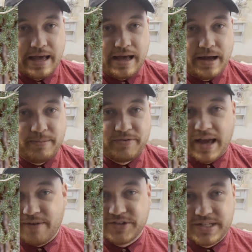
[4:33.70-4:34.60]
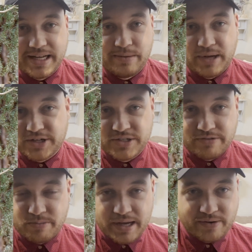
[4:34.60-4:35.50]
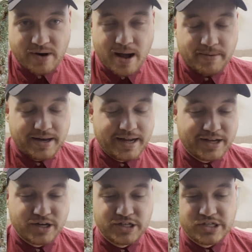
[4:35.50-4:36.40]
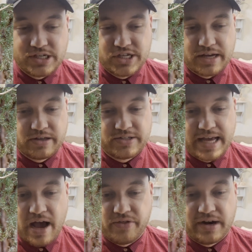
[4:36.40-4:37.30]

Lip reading: If you haven't seen pictures of the pink robin, I encourage you to check those out.